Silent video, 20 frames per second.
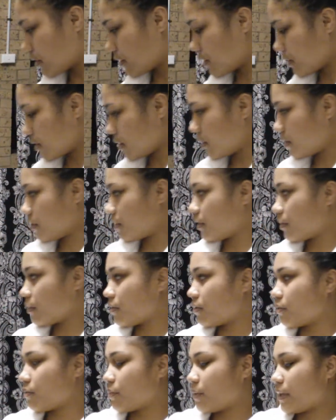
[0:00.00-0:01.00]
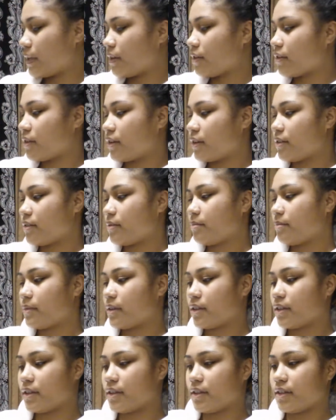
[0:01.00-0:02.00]
Then we got him
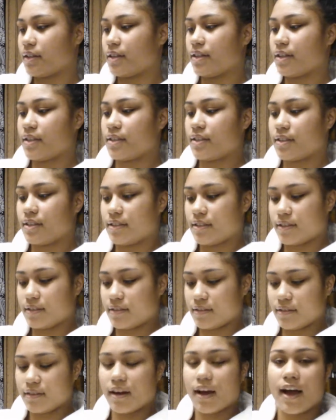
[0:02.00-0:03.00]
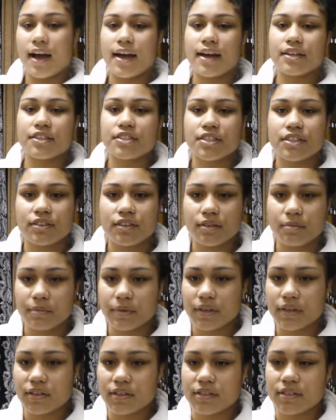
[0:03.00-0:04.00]
this. I actually got it
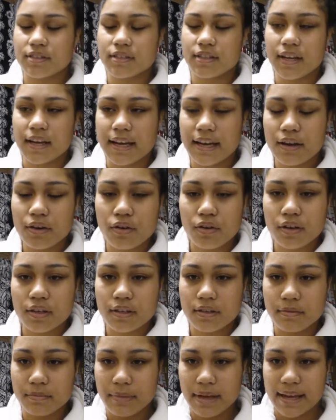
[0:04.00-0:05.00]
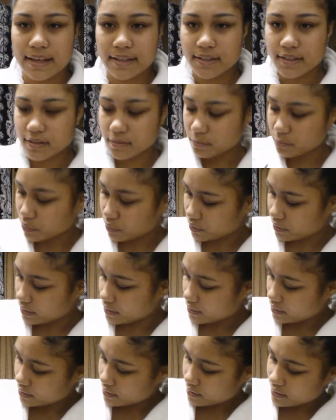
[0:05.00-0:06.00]
because I call him Handsome
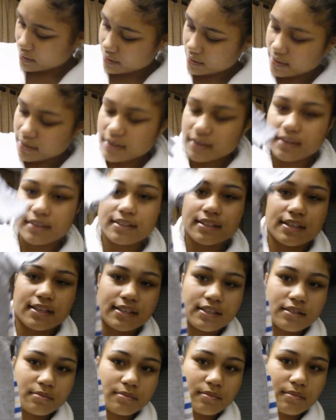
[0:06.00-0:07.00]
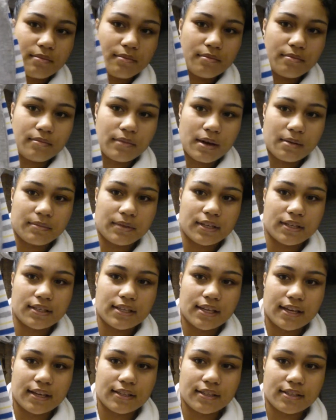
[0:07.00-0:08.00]
Boy. It says Mummy's
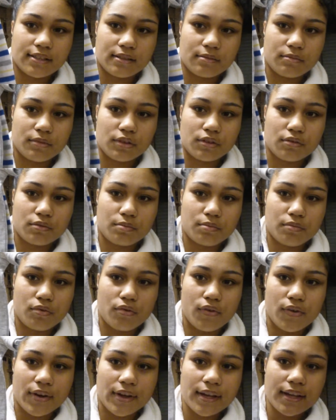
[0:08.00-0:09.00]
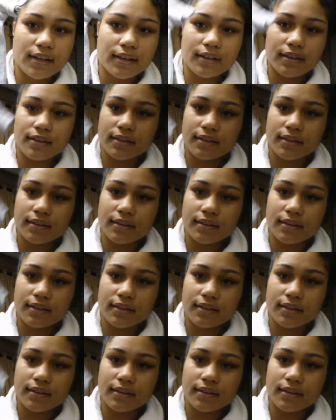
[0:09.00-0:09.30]
Handsome Little Boy.